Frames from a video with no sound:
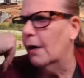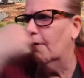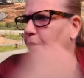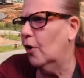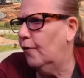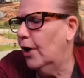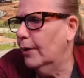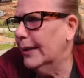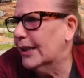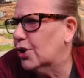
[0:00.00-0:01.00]

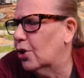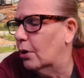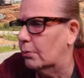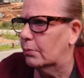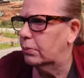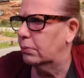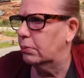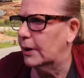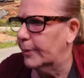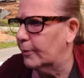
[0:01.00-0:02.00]
Following this, wait
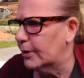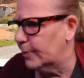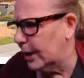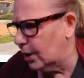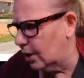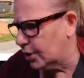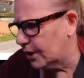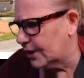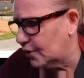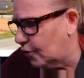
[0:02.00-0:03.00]
a minute, What is my logic?
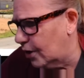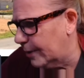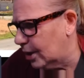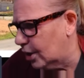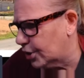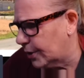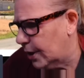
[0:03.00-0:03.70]
It says follow my logic.